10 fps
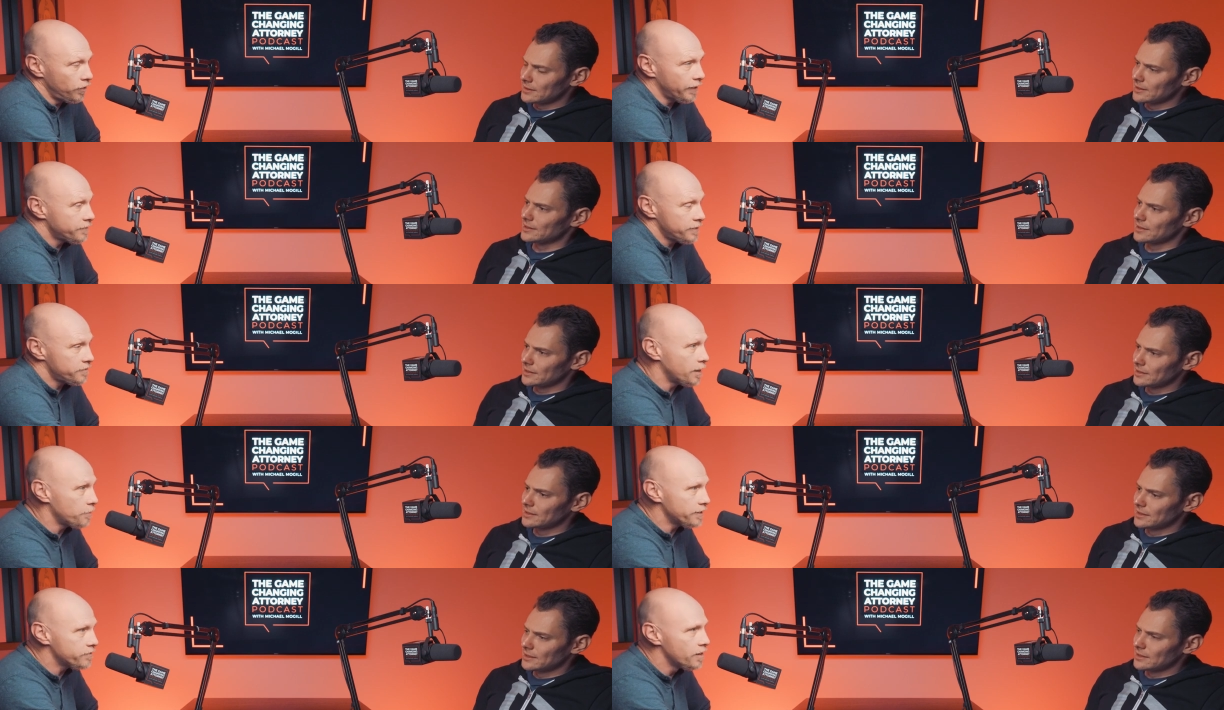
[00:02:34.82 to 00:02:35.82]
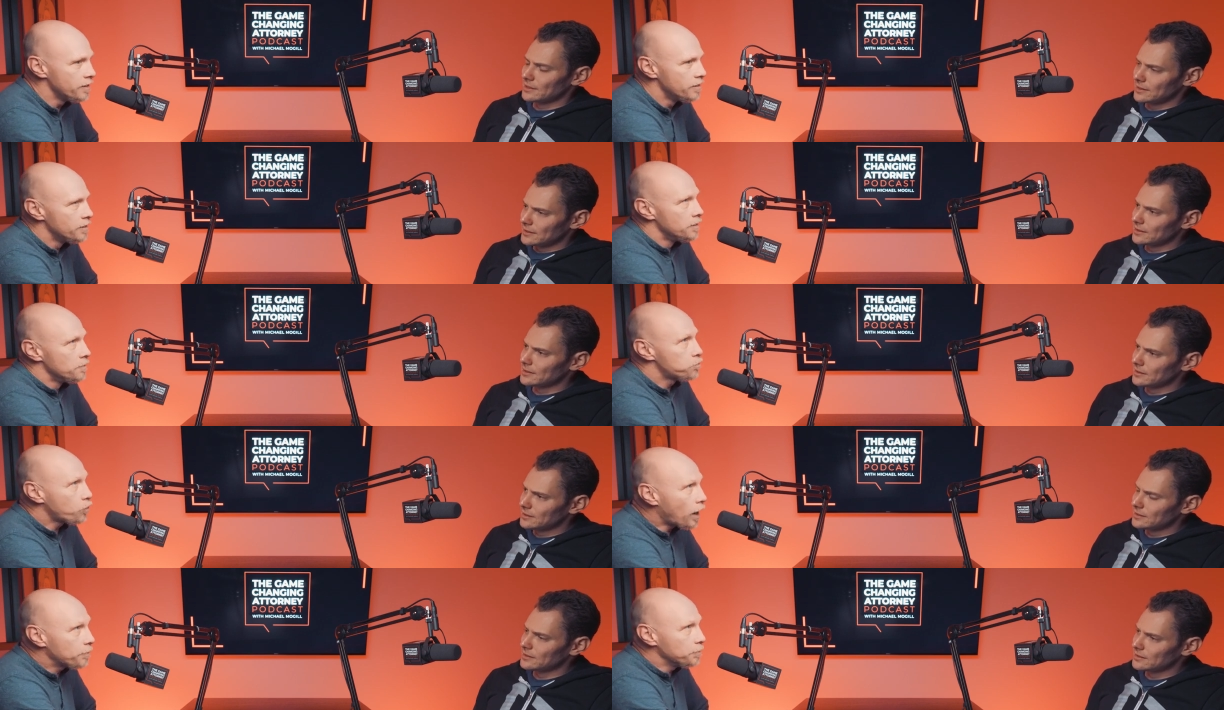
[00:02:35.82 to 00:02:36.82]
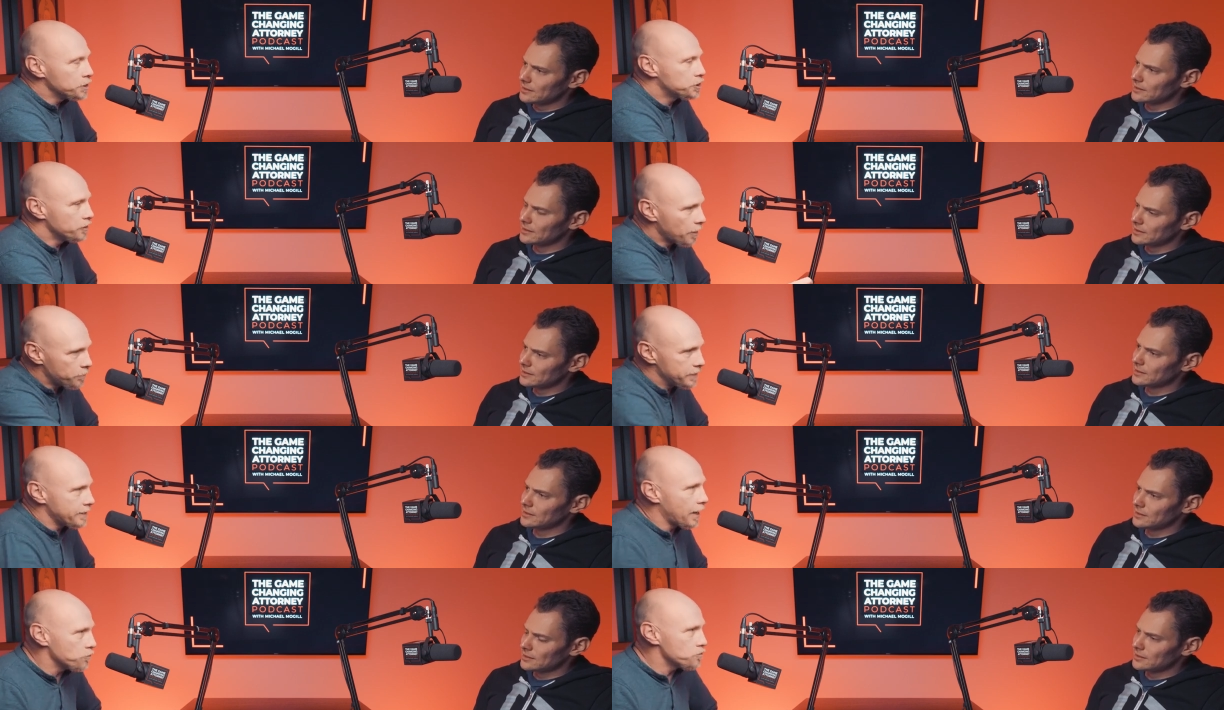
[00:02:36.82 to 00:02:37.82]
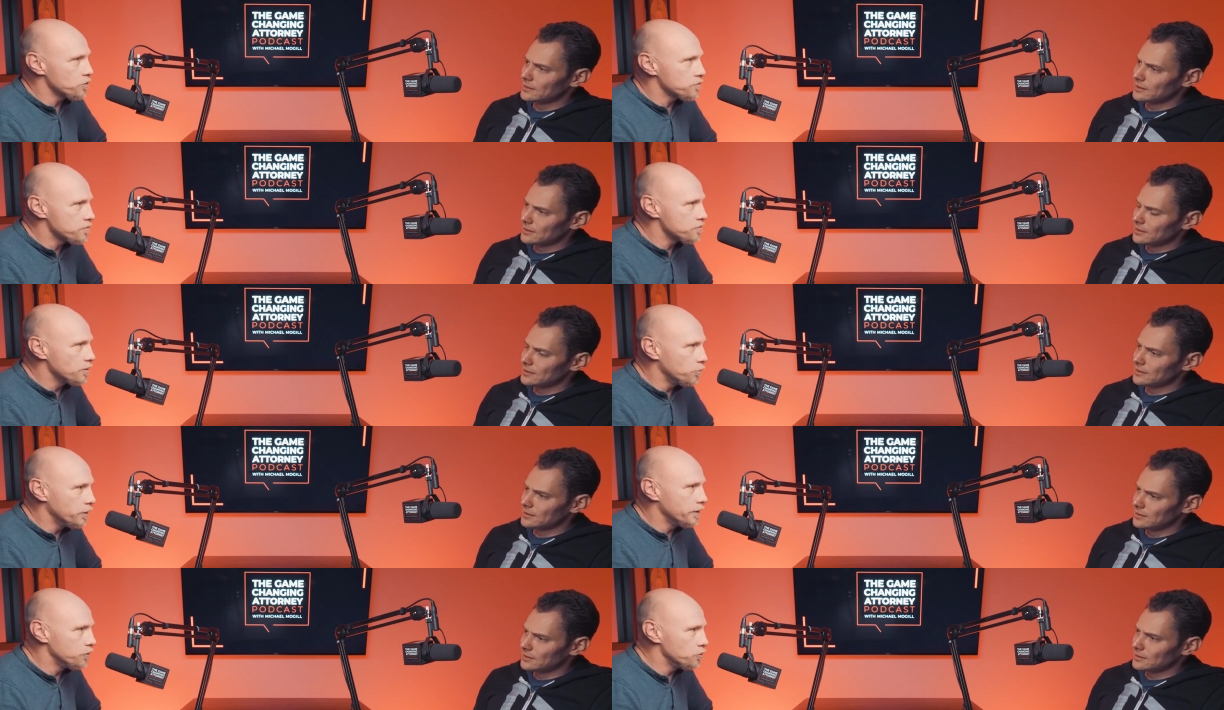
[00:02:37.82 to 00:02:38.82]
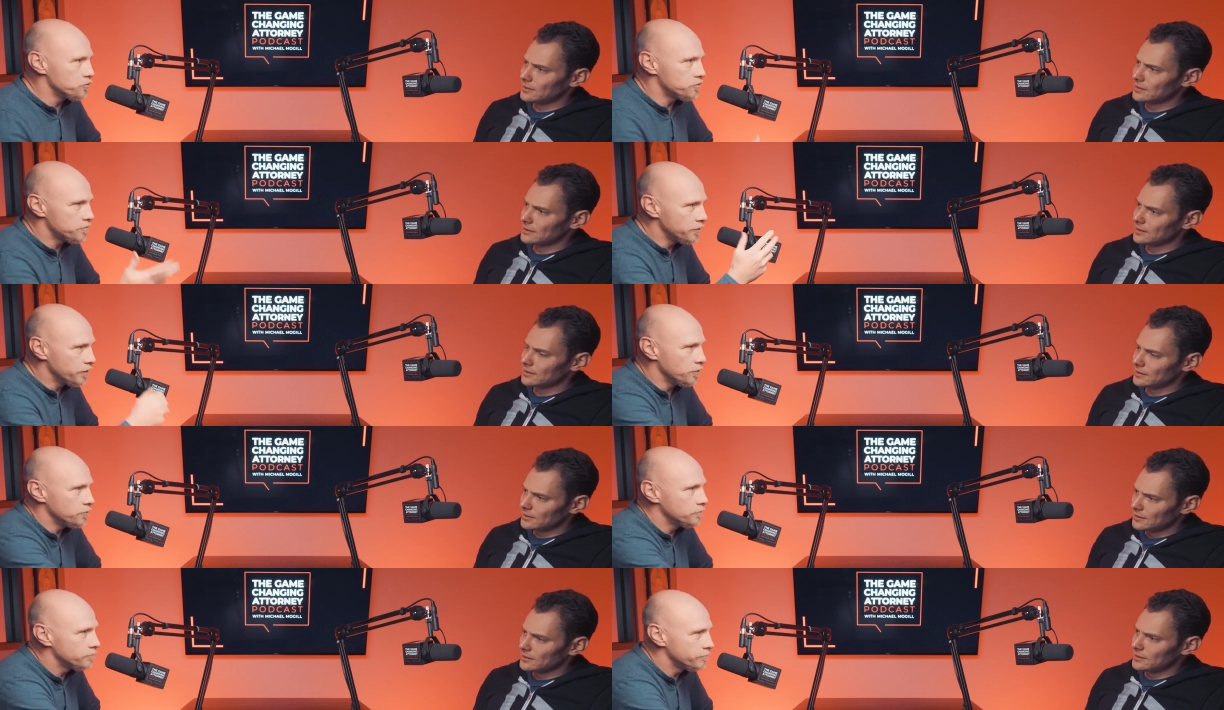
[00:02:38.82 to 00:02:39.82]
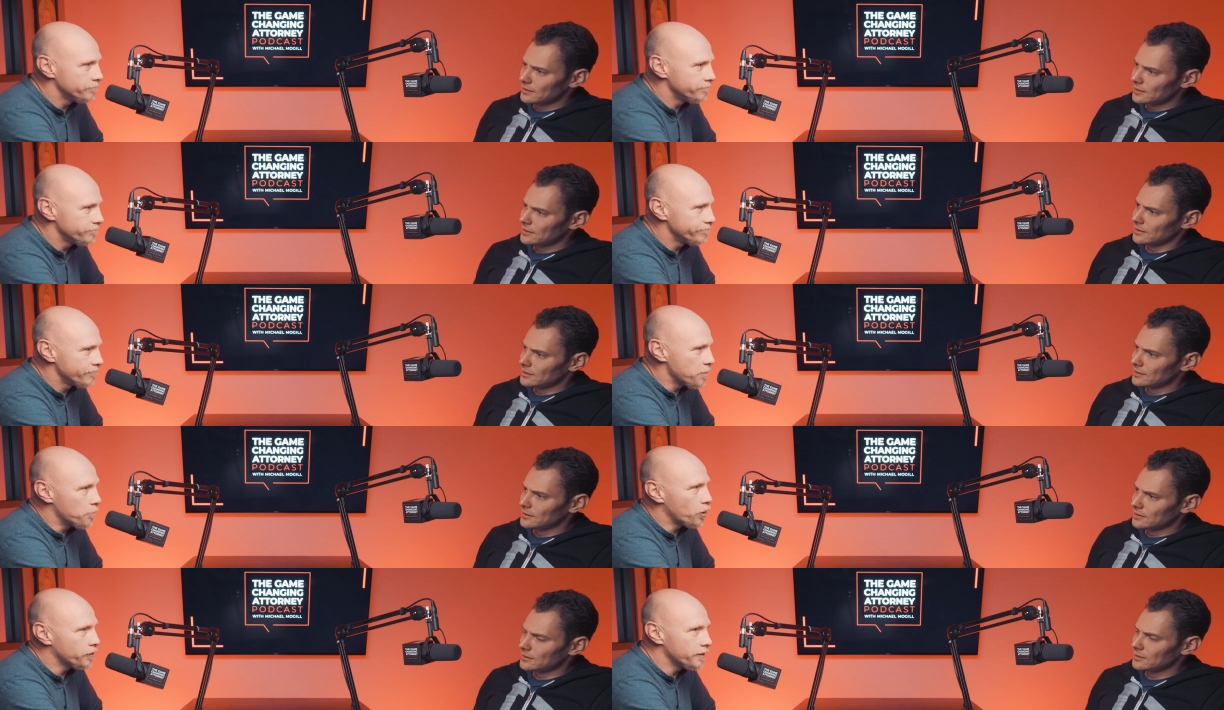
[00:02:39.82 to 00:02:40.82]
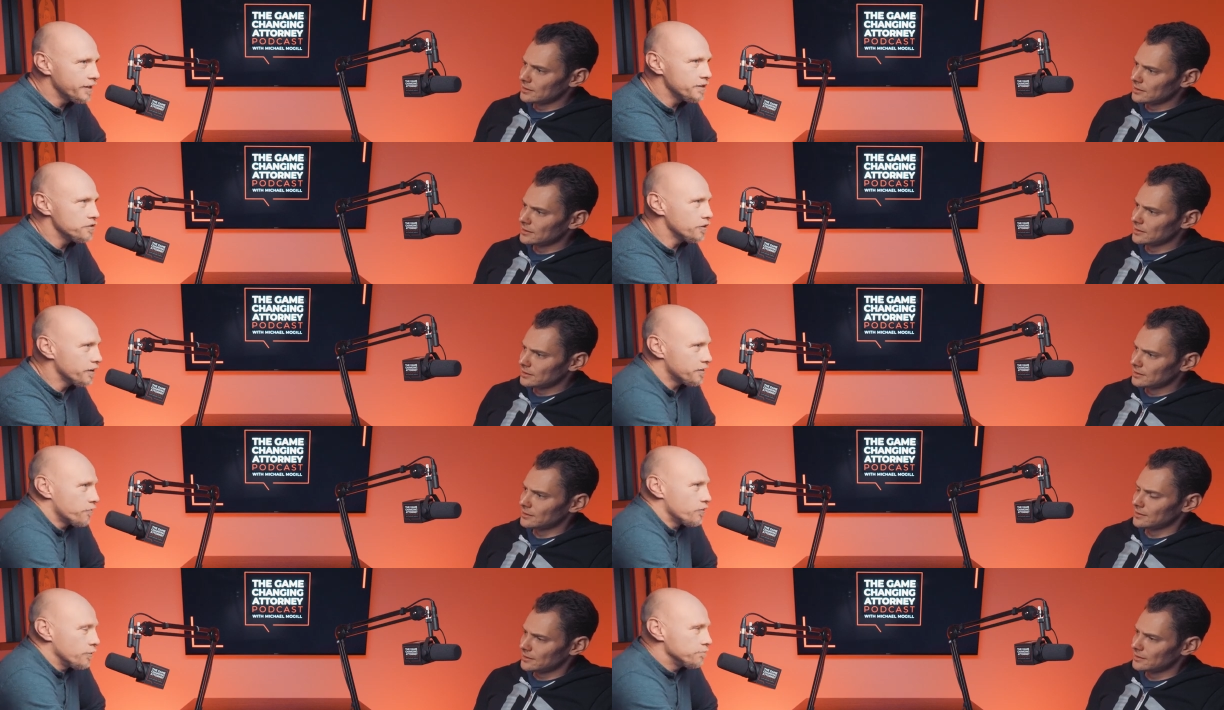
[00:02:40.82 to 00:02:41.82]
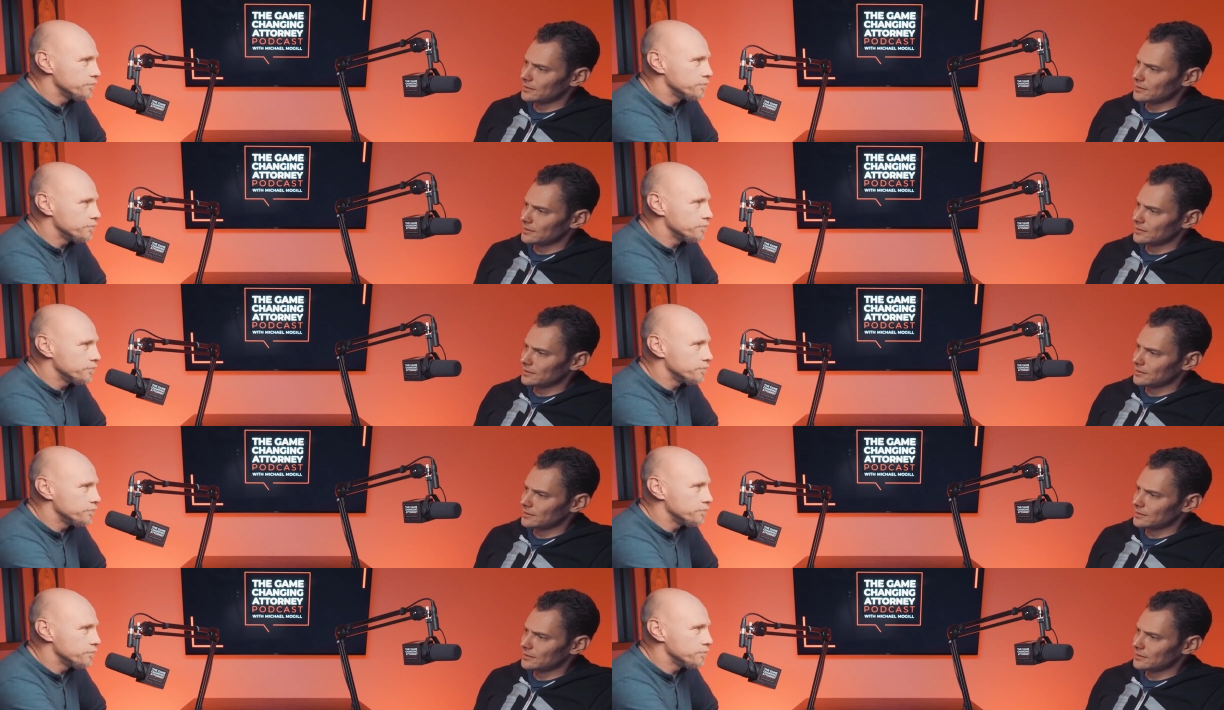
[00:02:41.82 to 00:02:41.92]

Speaker 1: hard and it takes time and it's probably should not be downsourced to someone who's, you know, the marketing intern at the firm.